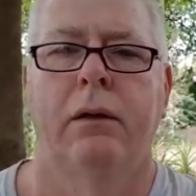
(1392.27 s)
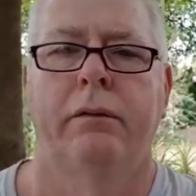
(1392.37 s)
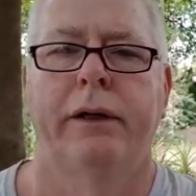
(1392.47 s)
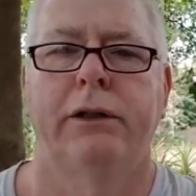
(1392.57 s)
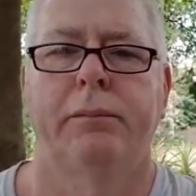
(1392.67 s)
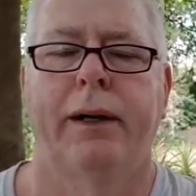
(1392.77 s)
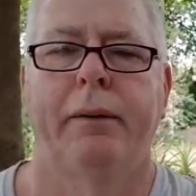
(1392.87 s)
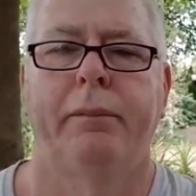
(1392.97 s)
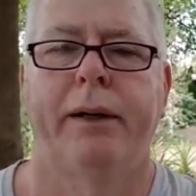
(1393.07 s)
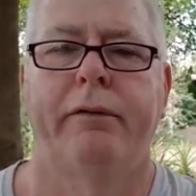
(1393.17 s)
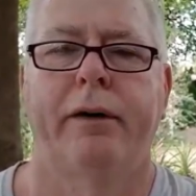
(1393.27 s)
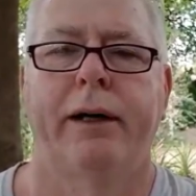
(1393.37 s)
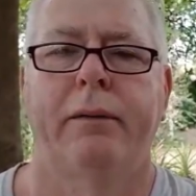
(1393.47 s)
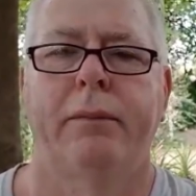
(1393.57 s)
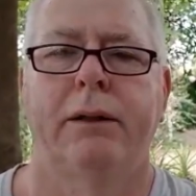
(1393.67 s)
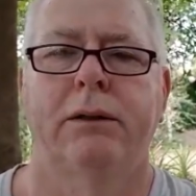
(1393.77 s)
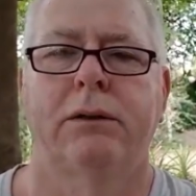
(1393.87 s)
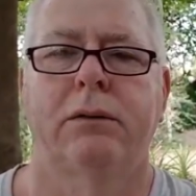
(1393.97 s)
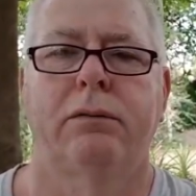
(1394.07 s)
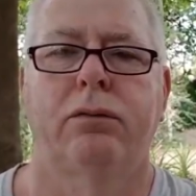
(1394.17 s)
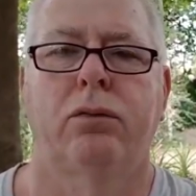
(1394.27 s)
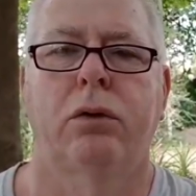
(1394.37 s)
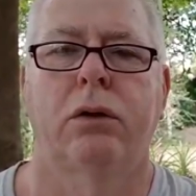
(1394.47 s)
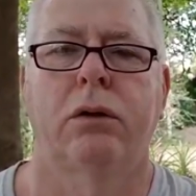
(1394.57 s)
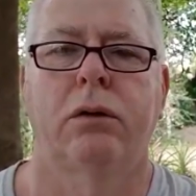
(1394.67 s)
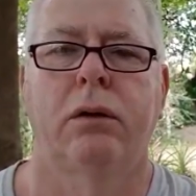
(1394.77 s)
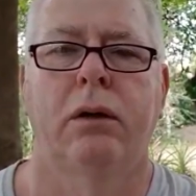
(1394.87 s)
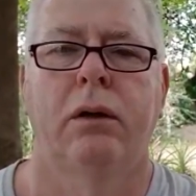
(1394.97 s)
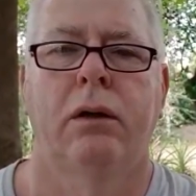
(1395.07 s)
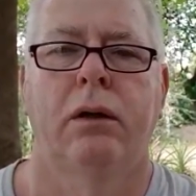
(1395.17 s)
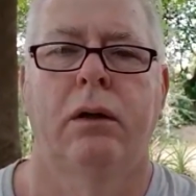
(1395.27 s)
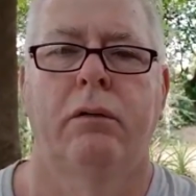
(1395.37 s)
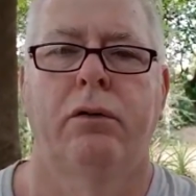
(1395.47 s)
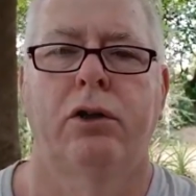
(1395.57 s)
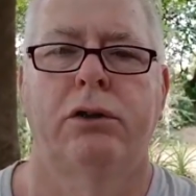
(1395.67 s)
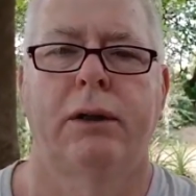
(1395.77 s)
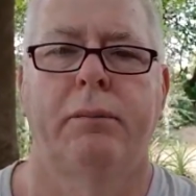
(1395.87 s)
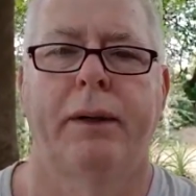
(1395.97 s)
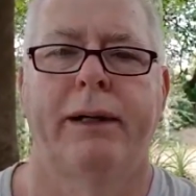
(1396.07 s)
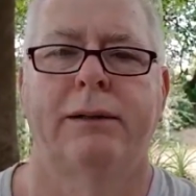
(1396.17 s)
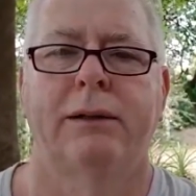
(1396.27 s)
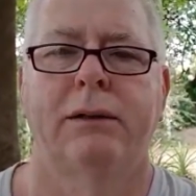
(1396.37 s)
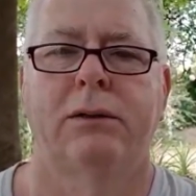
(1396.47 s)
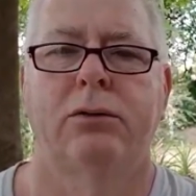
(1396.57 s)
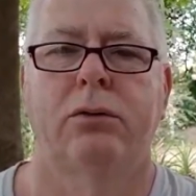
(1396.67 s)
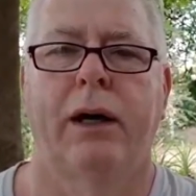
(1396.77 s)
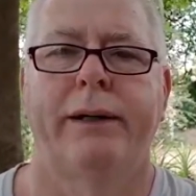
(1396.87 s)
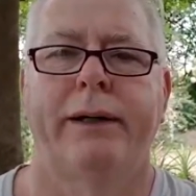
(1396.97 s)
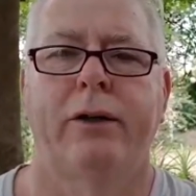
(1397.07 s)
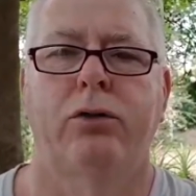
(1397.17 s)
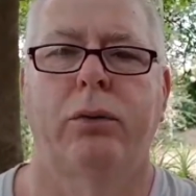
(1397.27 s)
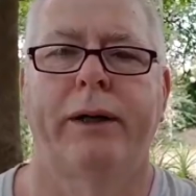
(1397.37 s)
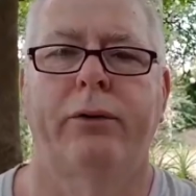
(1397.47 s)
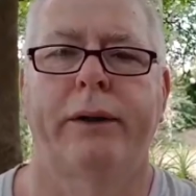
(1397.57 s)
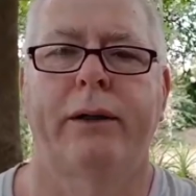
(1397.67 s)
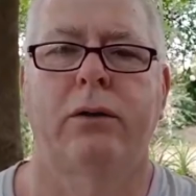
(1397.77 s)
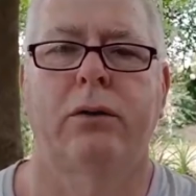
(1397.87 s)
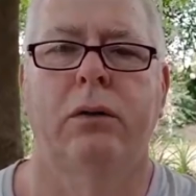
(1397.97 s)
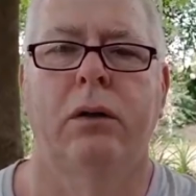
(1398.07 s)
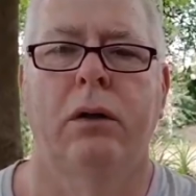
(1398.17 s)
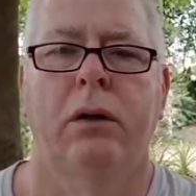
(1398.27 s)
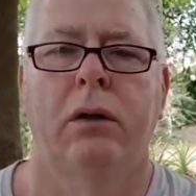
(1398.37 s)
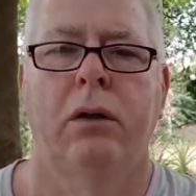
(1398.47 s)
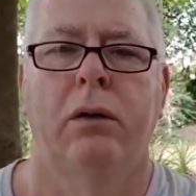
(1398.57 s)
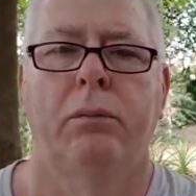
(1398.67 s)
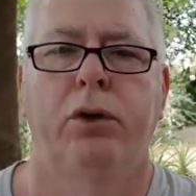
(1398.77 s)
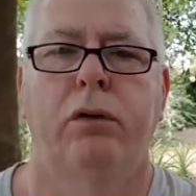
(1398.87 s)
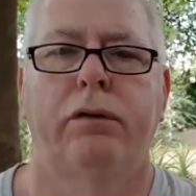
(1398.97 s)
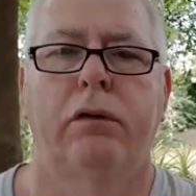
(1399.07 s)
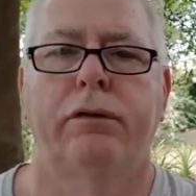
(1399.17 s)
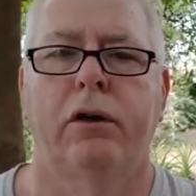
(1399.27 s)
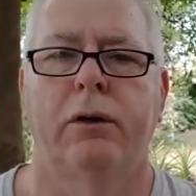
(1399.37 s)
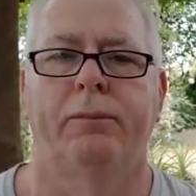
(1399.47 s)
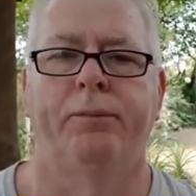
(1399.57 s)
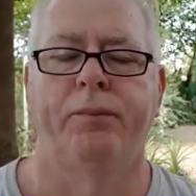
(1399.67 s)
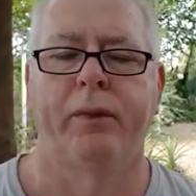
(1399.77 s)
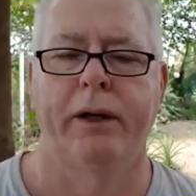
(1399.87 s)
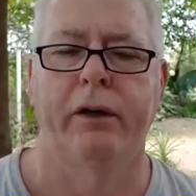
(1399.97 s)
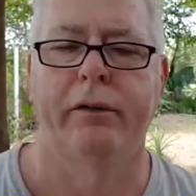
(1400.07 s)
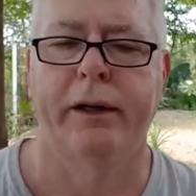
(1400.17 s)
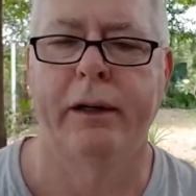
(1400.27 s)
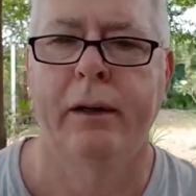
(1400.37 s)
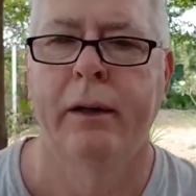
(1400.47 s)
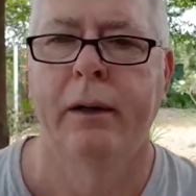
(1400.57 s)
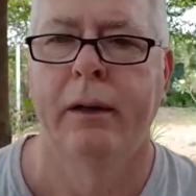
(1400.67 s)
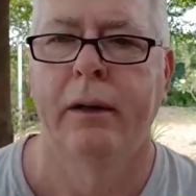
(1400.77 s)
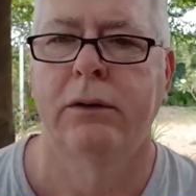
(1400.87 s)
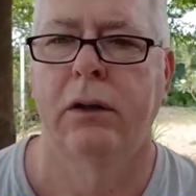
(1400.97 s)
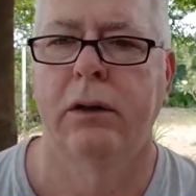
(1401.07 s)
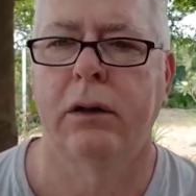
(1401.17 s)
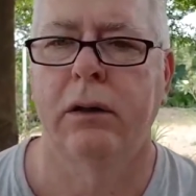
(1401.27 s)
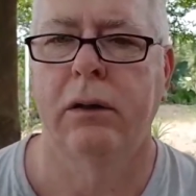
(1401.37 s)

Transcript: Vegemite B vitamins for virtually made since 1923. Cool. Beautiful fern. Thank you, Vicky. So look.